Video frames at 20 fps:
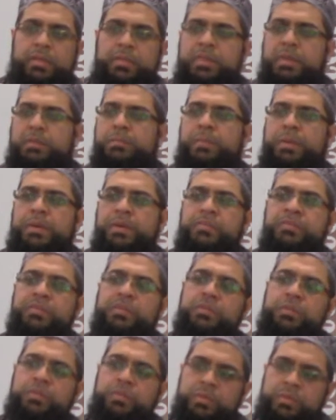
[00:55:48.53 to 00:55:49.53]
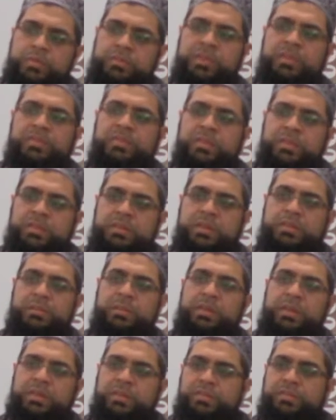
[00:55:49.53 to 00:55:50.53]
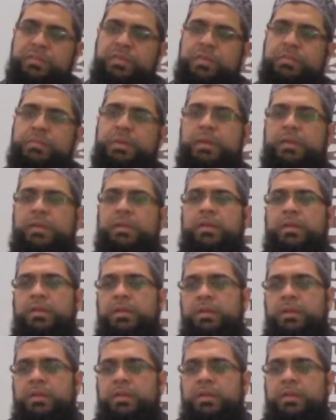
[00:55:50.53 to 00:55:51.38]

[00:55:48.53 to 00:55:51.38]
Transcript: that person who has given the money for the burial.